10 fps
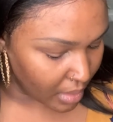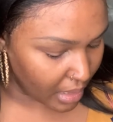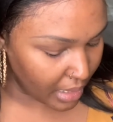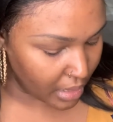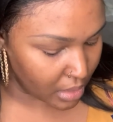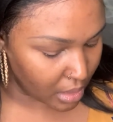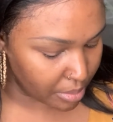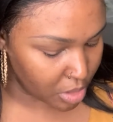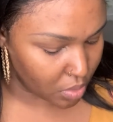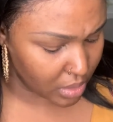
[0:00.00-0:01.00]
And a
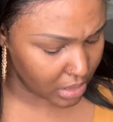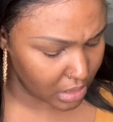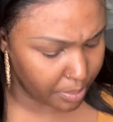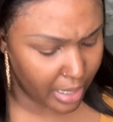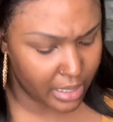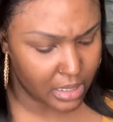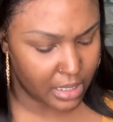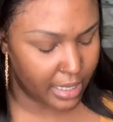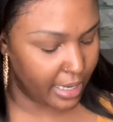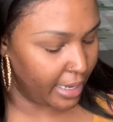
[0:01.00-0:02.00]
majority of these products that
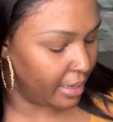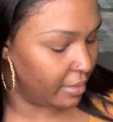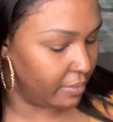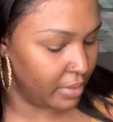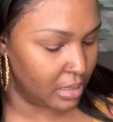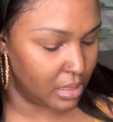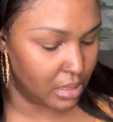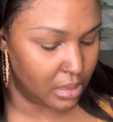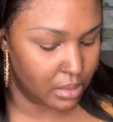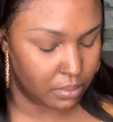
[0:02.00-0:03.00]
I have is
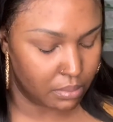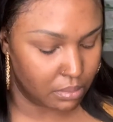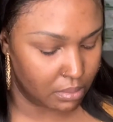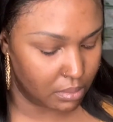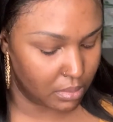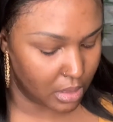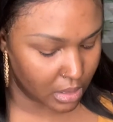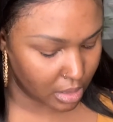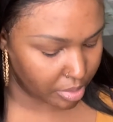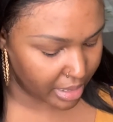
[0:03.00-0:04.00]

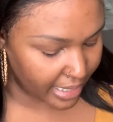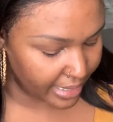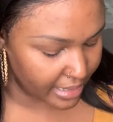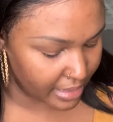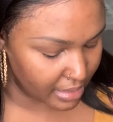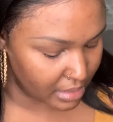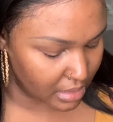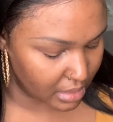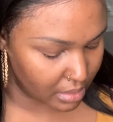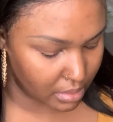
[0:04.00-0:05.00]
going to be high end and
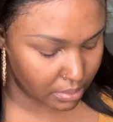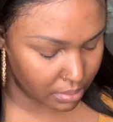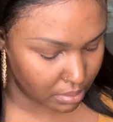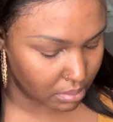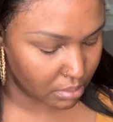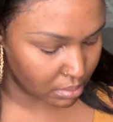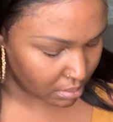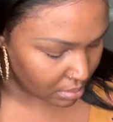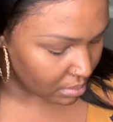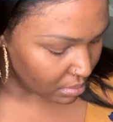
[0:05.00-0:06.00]
some,
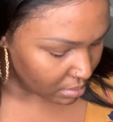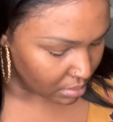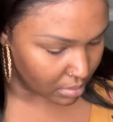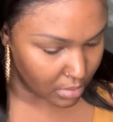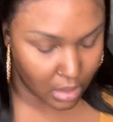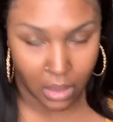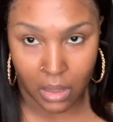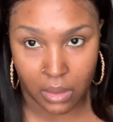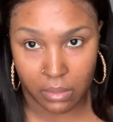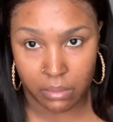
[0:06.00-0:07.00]

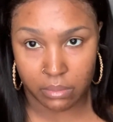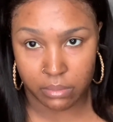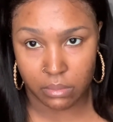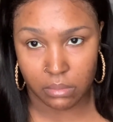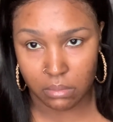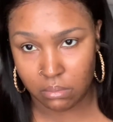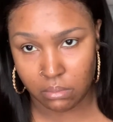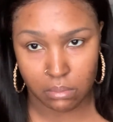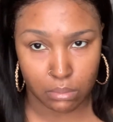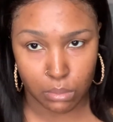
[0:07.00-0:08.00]
um,
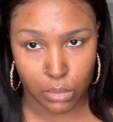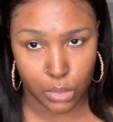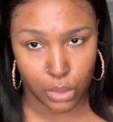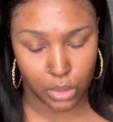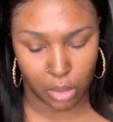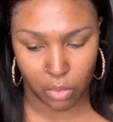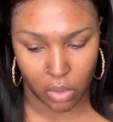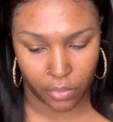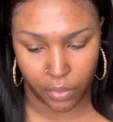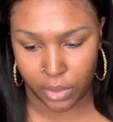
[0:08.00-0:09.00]
more
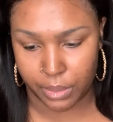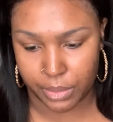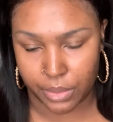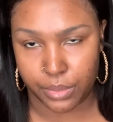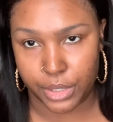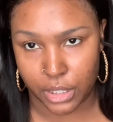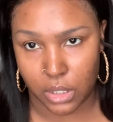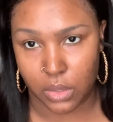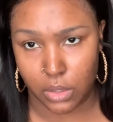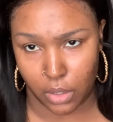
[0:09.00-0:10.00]
affordable, which is
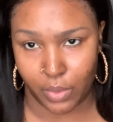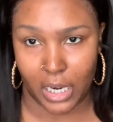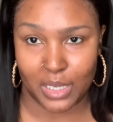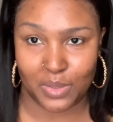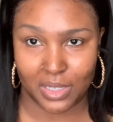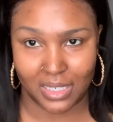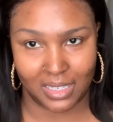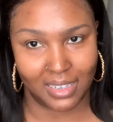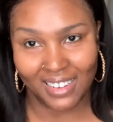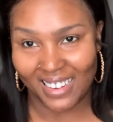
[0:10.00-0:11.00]
what I usually
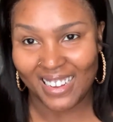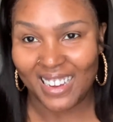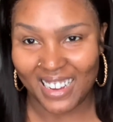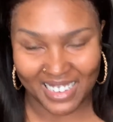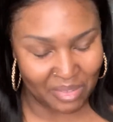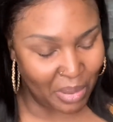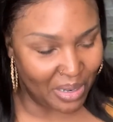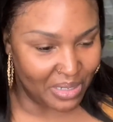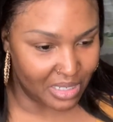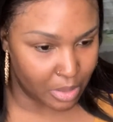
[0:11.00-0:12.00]

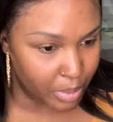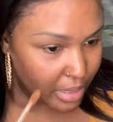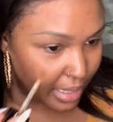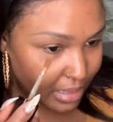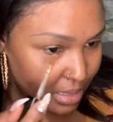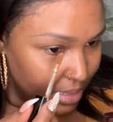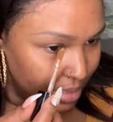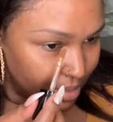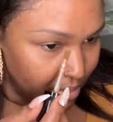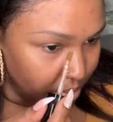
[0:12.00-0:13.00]
purchase. But I did
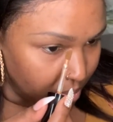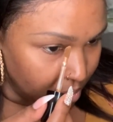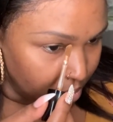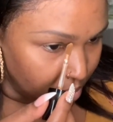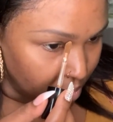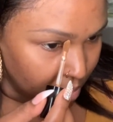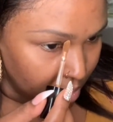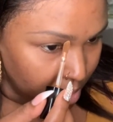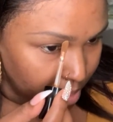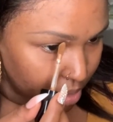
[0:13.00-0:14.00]

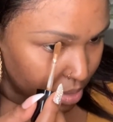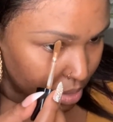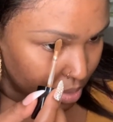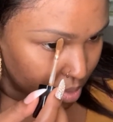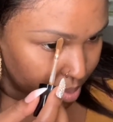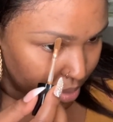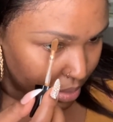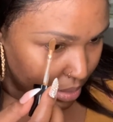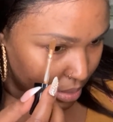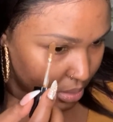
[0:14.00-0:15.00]
splurge a little bit
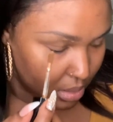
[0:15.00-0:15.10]
and